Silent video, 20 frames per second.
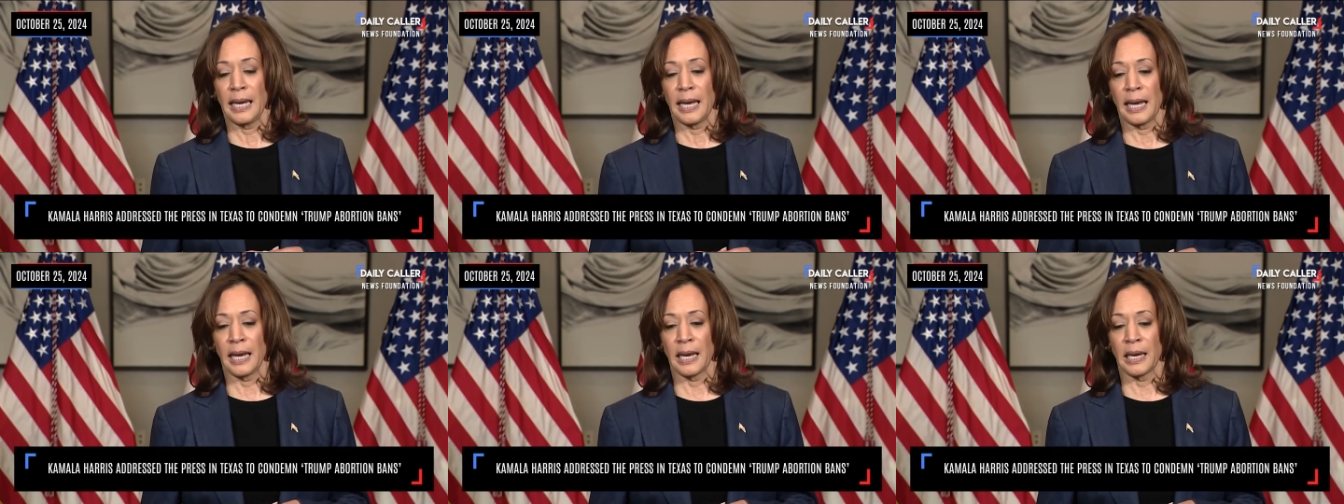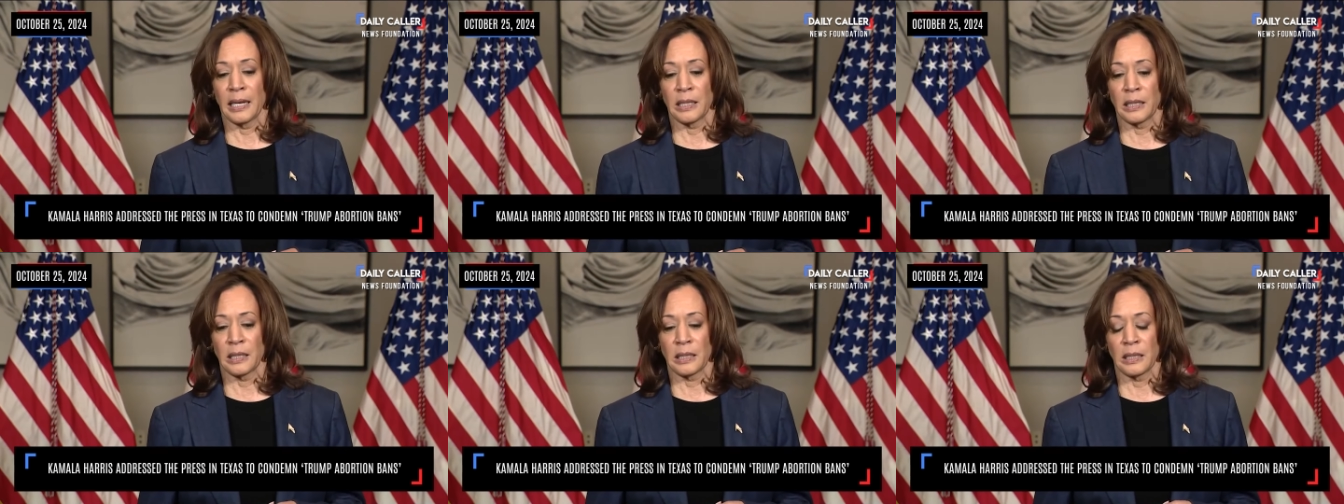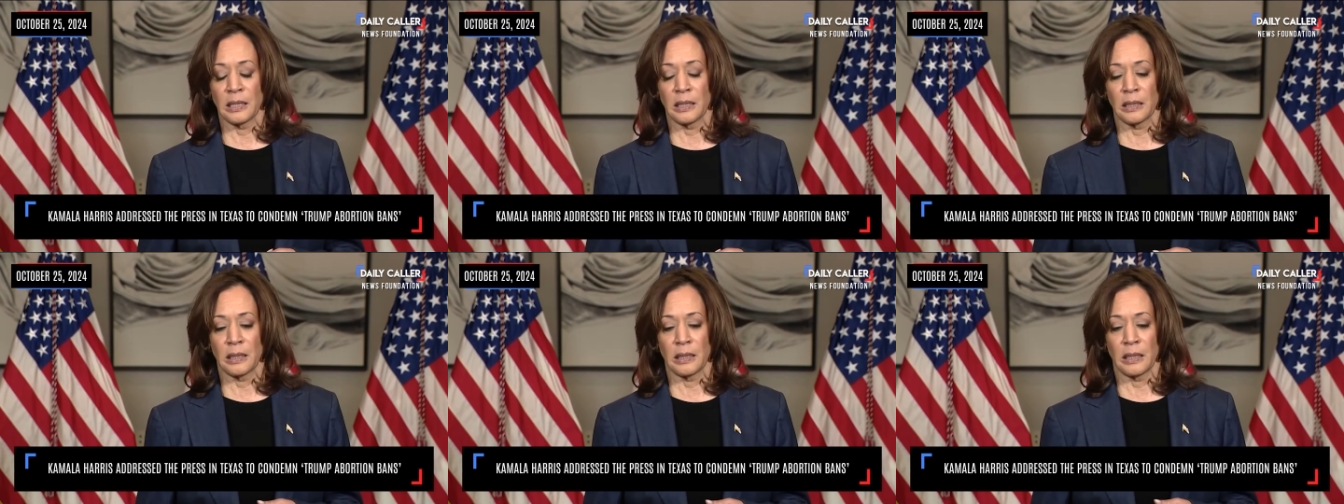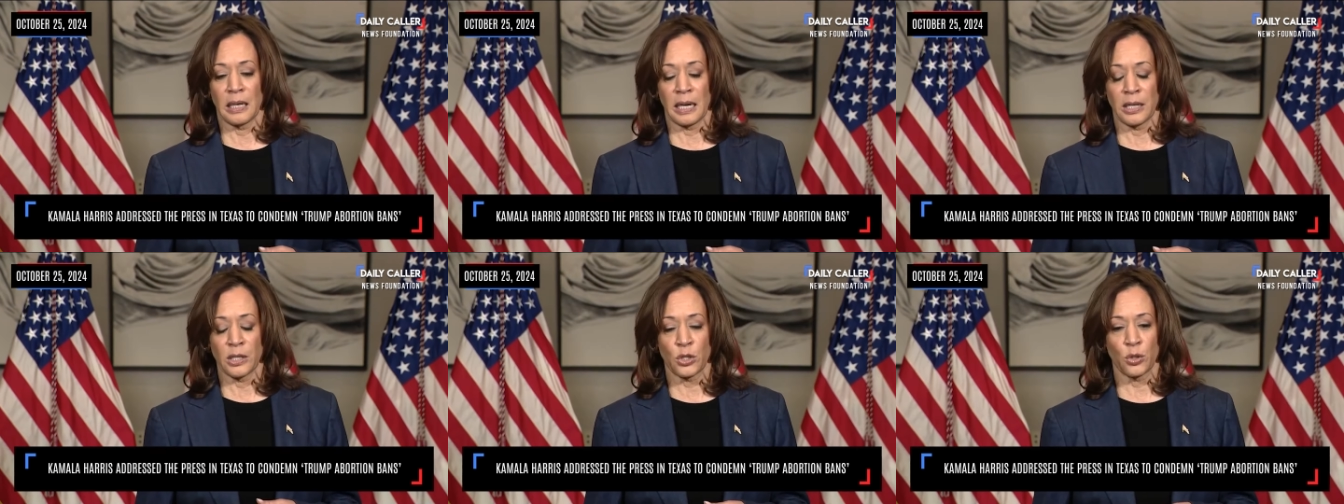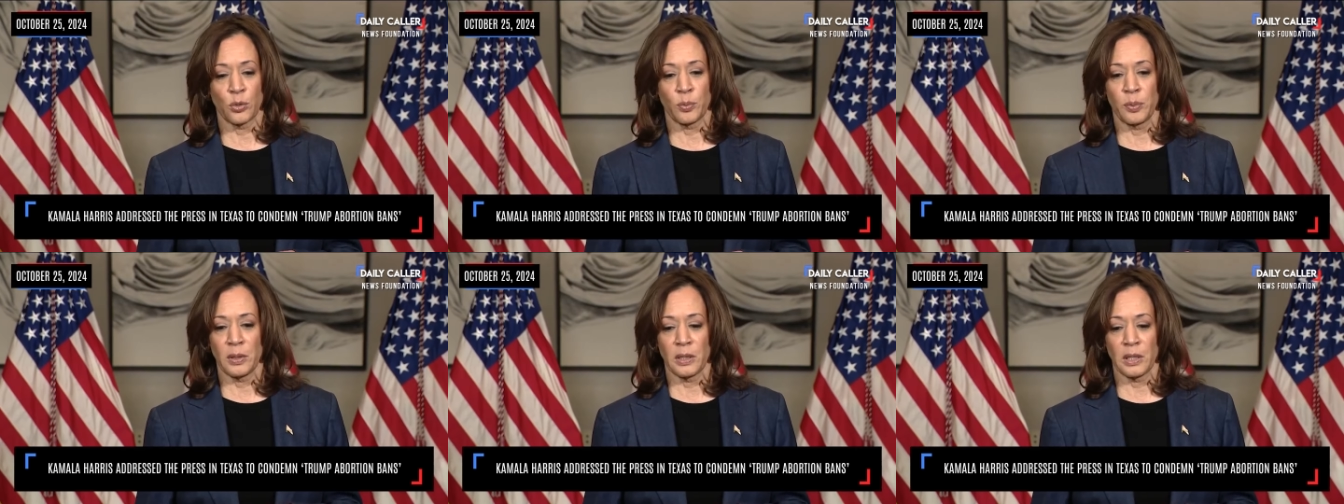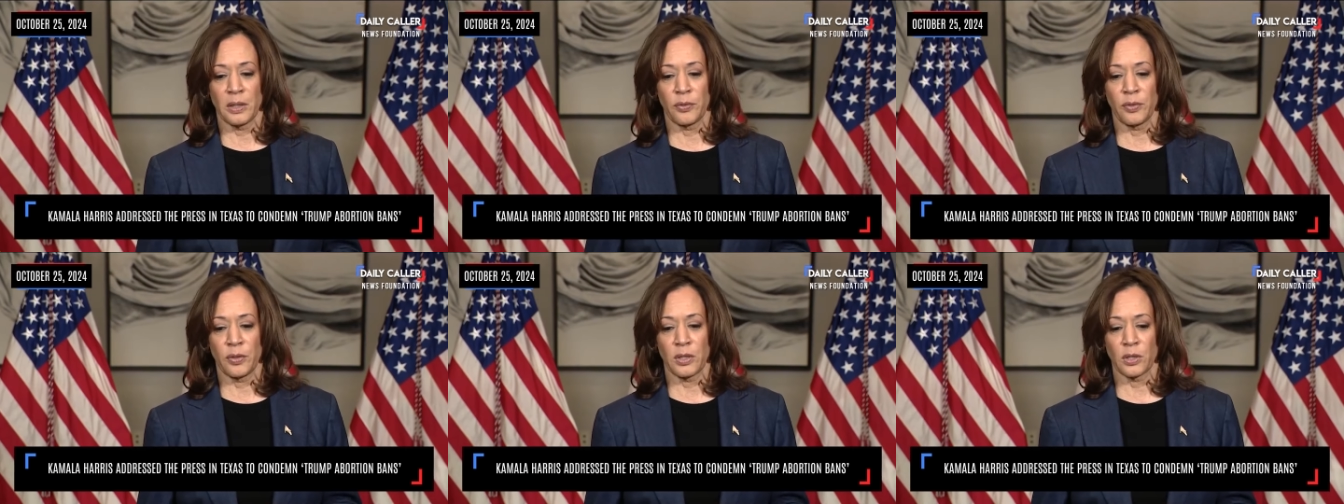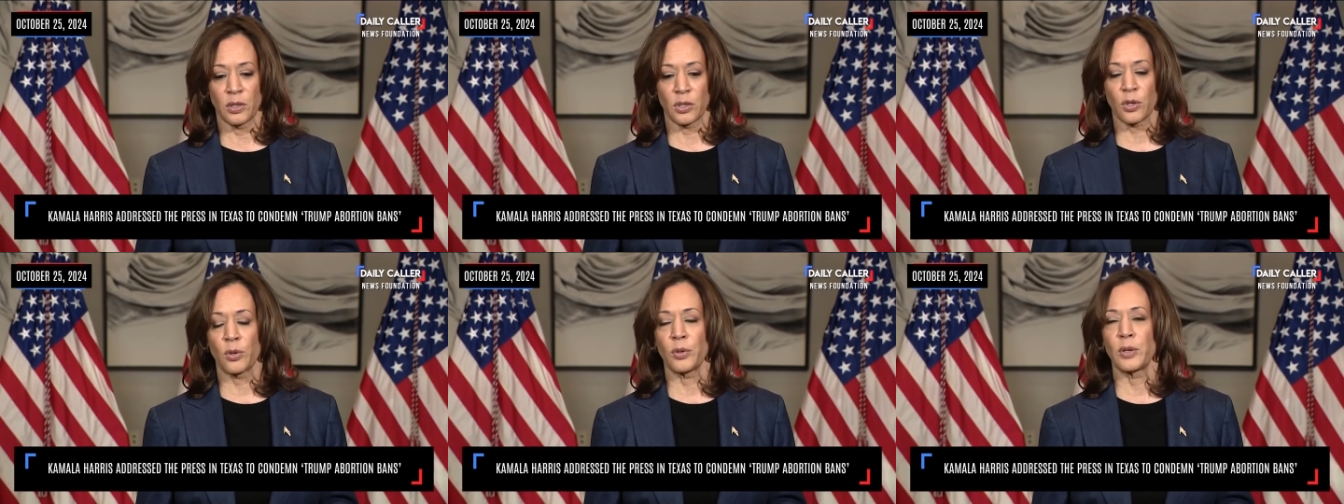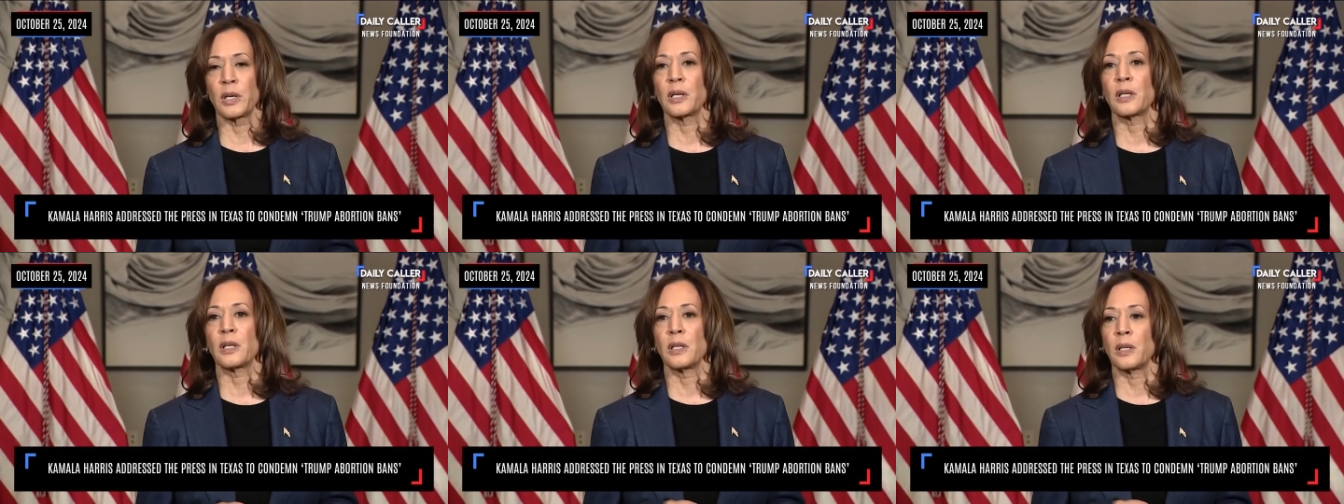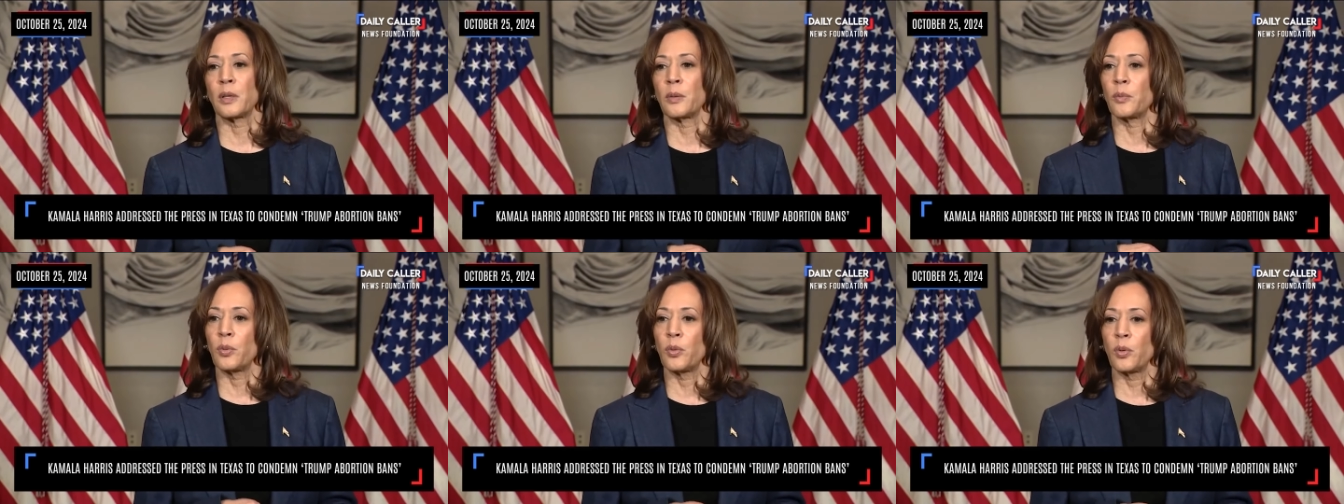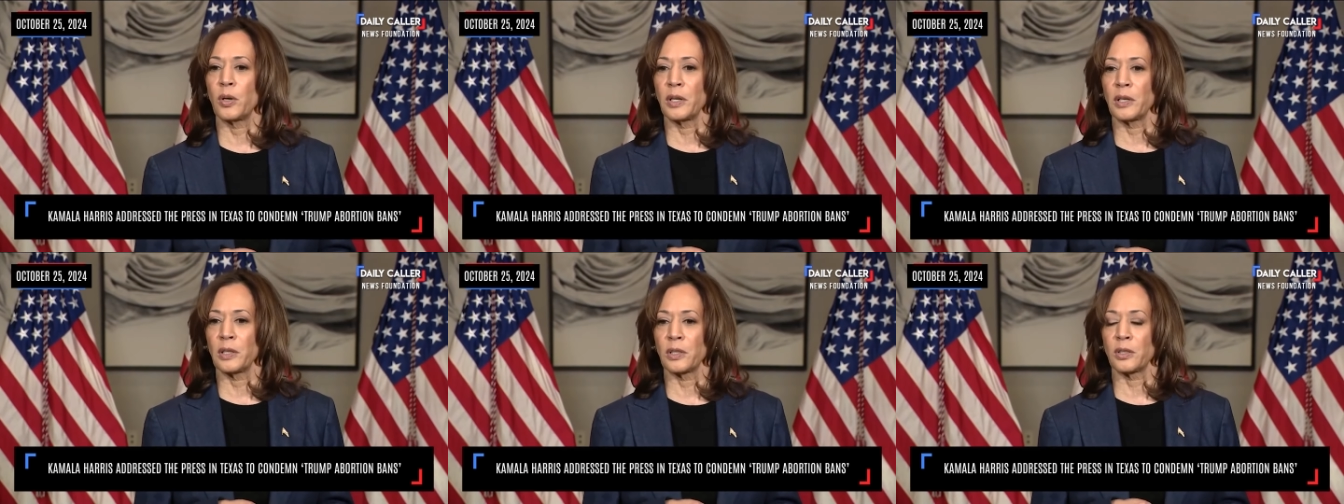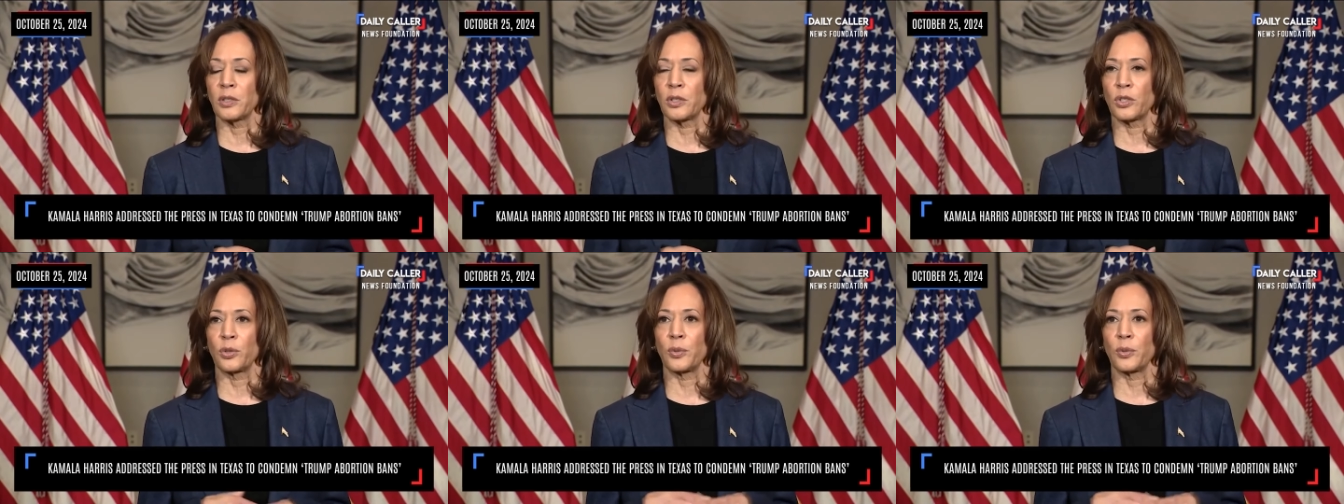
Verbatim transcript: And I do believe it is critically important